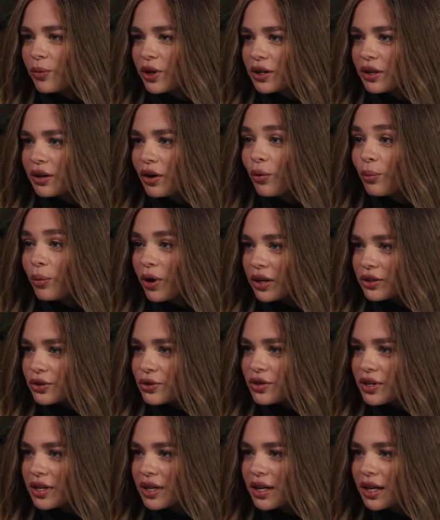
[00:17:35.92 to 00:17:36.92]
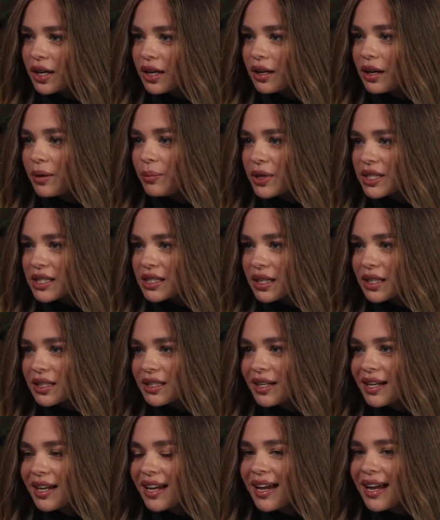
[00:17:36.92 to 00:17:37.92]
with my home country, and I miss
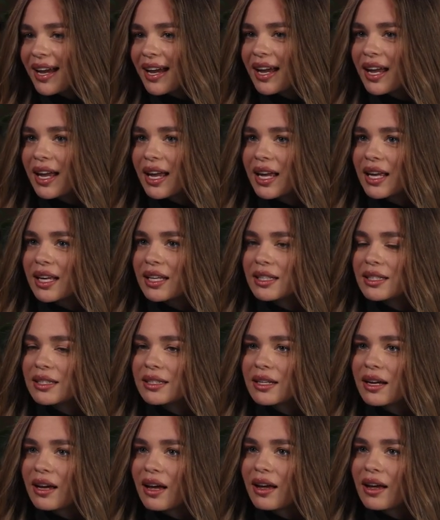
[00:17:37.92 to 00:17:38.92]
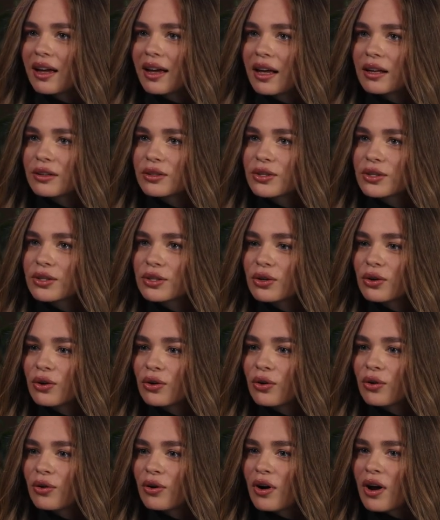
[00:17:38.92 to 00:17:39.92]
it. And
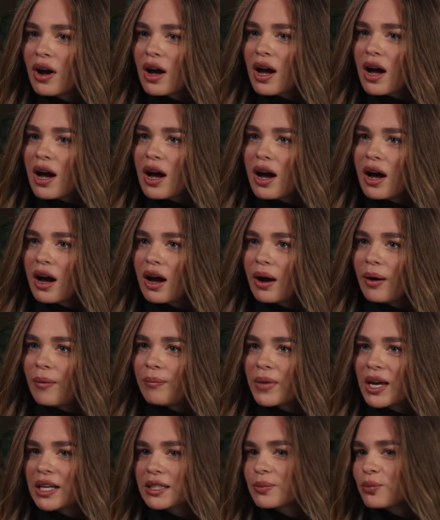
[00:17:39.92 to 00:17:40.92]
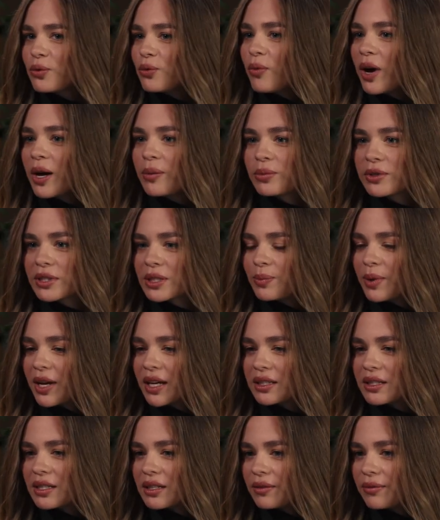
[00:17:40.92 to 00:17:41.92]
also, as per my
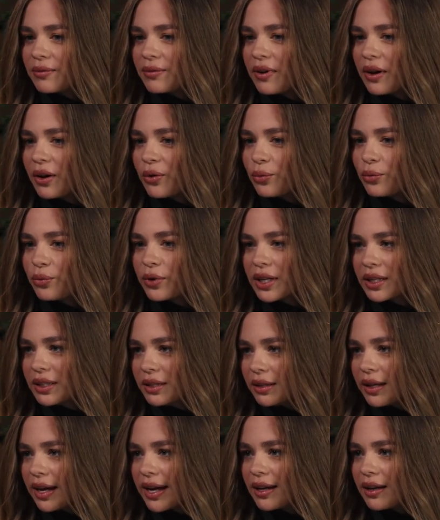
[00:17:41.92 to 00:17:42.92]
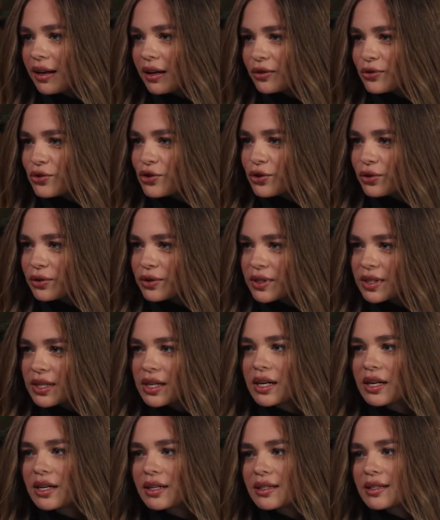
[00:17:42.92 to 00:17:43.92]
perspective, I really like cultural
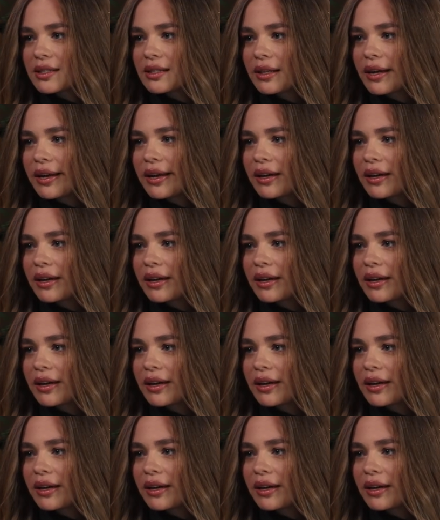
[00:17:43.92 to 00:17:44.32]
cities